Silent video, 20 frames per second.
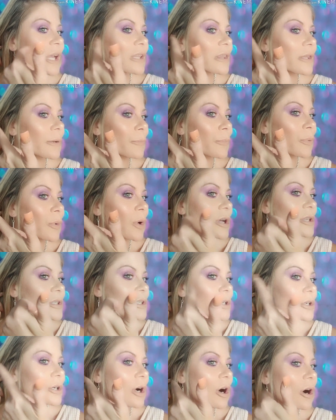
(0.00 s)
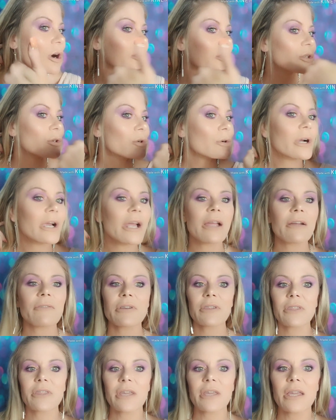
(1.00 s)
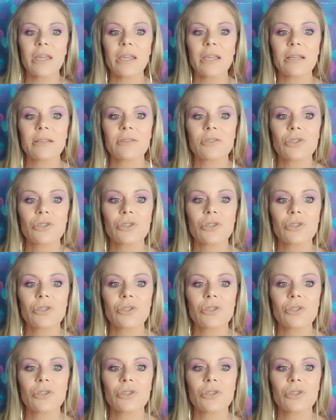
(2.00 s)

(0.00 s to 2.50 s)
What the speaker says: The bronzer, contour, everything is